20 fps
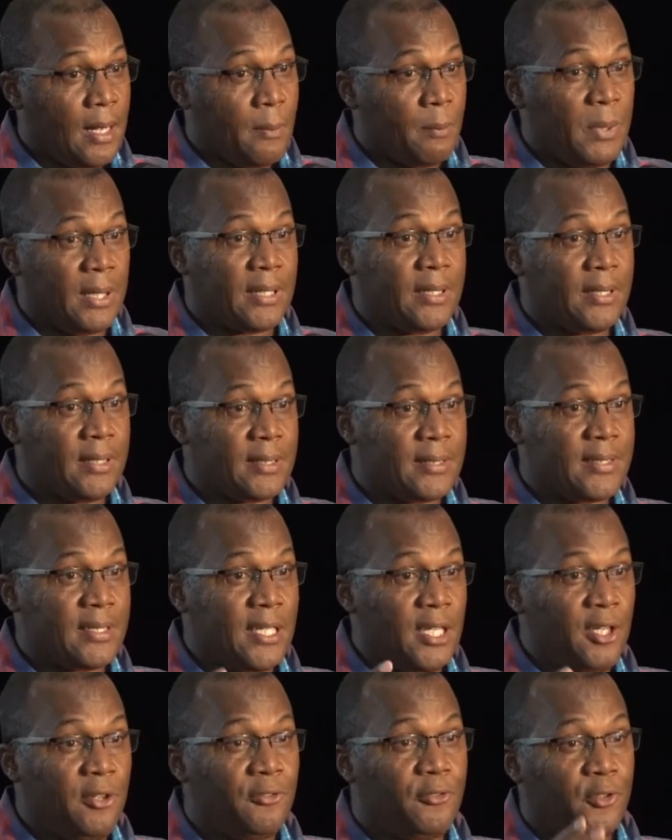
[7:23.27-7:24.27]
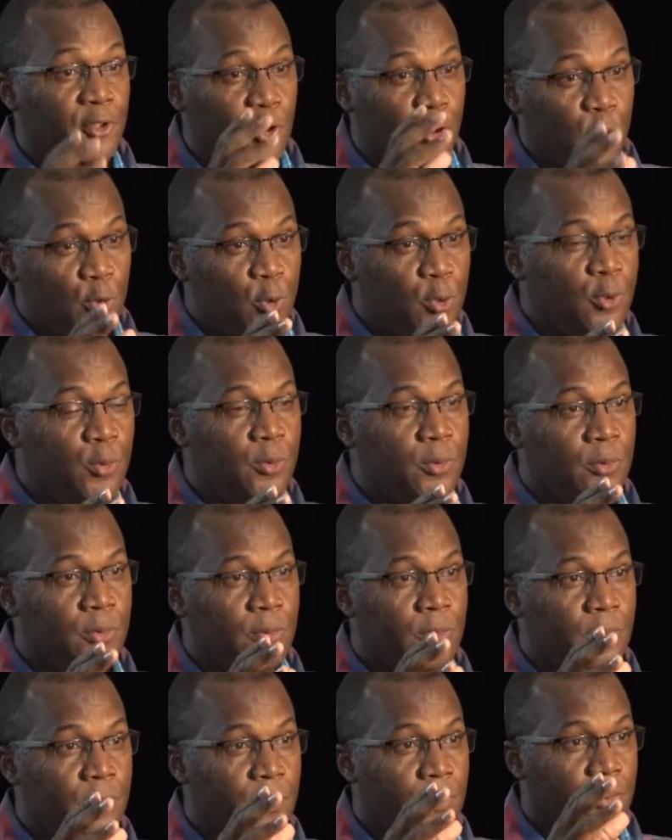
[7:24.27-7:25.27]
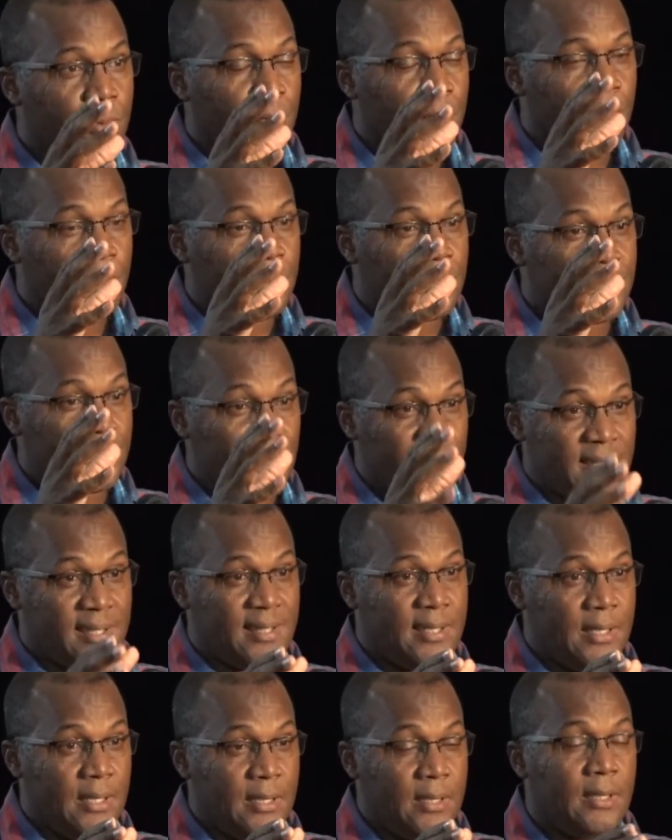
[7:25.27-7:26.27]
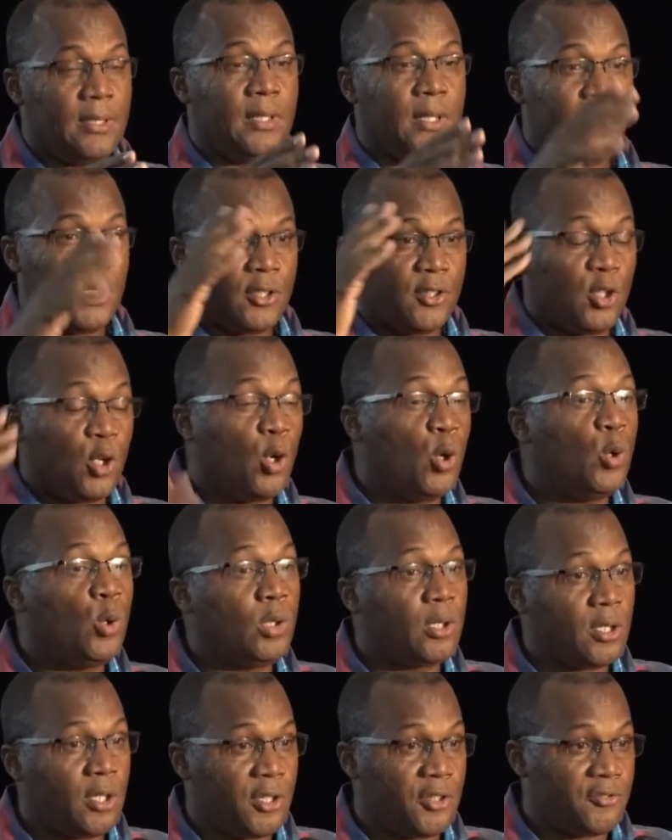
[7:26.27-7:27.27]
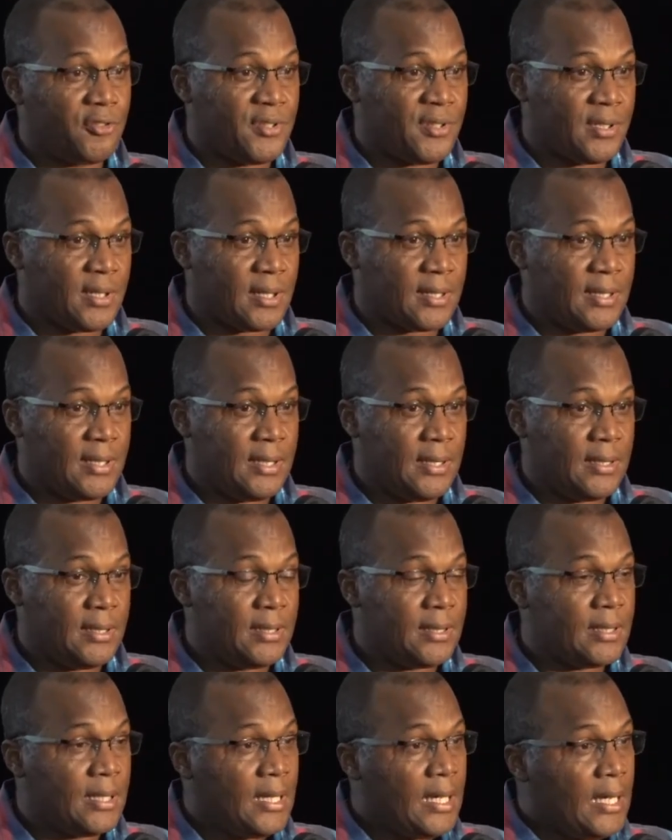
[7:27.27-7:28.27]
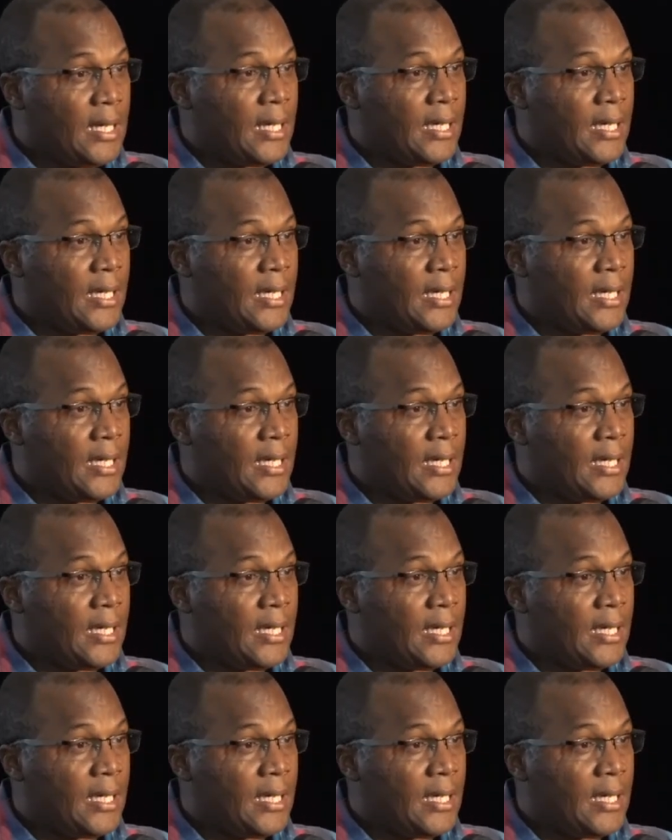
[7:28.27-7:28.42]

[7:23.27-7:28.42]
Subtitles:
because if you succeed, the whole country succeeds.